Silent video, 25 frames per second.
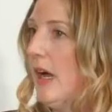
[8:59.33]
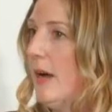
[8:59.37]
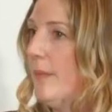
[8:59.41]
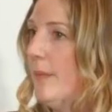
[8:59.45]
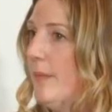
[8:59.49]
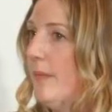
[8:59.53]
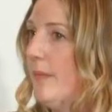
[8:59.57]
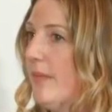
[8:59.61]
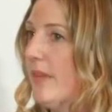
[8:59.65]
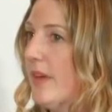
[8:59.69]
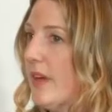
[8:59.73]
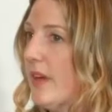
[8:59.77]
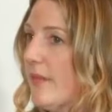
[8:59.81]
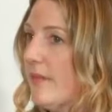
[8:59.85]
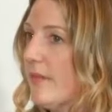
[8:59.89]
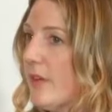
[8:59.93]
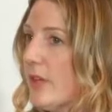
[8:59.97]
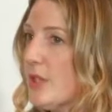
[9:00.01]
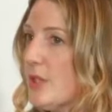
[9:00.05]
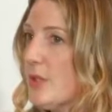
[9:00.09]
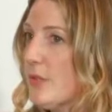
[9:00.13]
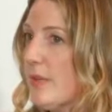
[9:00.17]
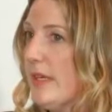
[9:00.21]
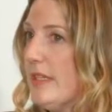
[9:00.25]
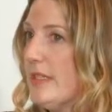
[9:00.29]
Um, the
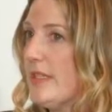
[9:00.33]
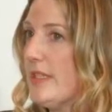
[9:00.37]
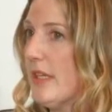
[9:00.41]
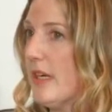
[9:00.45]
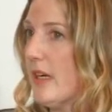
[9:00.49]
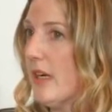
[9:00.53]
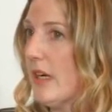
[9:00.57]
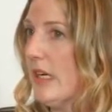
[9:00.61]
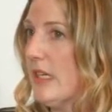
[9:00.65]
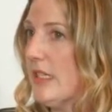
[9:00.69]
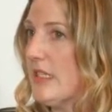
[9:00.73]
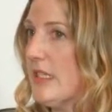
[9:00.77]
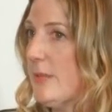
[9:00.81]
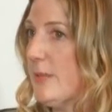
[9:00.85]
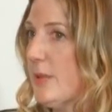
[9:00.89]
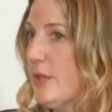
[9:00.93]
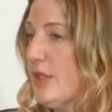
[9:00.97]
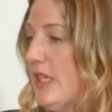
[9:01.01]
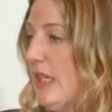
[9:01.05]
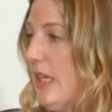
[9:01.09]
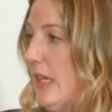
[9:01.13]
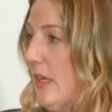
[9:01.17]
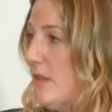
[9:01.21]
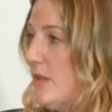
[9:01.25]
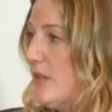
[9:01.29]
conversion rates that our customers
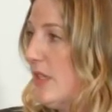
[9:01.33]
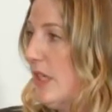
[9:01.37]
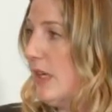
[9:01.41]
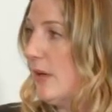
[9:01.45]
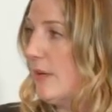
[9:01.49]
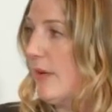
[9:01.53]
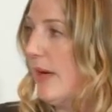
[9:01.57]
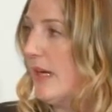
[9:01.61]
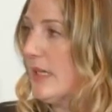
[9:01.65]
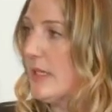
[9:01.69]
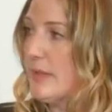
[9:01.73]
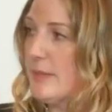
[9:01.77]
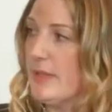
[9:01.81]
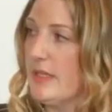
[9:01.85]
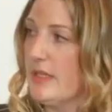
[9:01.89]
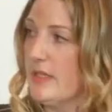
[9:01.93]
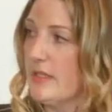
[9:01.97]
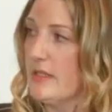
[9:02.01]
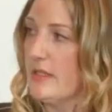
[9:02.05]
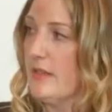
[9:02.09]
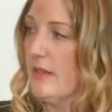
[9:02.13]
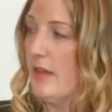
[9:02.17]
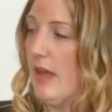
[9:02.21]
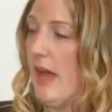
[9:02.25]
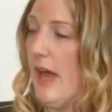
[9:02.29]
see using Aurasma is
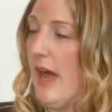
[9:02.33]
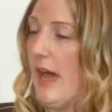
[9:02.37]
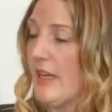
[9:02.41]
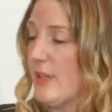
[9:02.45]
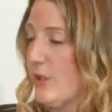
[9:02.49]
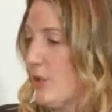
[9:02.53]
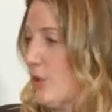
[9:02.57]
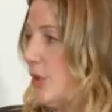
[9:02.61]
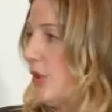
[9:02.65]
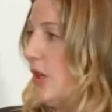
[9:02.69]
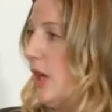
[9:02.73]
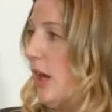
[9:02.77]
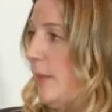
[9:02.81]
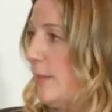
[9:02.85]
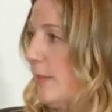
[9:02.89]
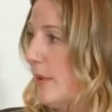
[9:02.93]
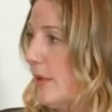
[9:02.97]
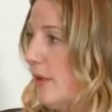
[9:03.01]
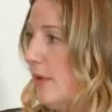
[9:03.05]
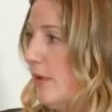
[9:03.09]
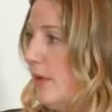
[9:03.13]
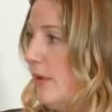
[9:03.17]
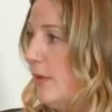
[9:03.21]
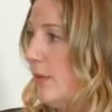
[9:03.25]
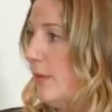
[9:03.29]

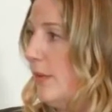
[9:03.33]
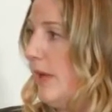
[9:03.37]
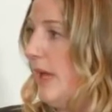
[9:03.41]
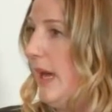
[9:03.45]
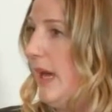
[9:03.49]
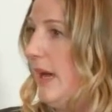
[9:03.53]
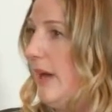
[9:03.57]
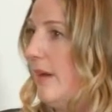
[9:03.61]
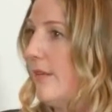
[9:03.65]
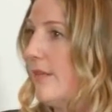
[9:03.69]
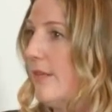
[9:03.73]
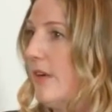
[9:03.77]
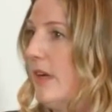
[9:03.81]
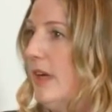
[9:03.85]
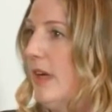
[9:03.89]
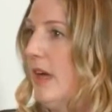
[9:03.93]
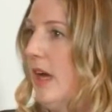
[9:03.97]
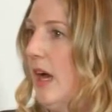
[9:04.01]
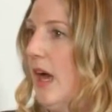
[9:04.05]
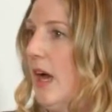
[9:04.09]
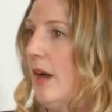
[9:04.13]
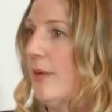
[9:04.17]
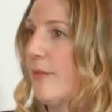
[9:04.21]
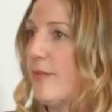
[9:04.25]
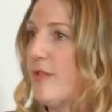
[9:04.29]
astronomical we have,
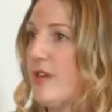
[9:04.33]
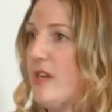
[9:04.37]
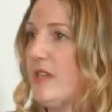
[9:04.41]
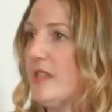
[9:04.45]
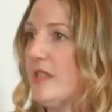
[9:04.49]
uh, for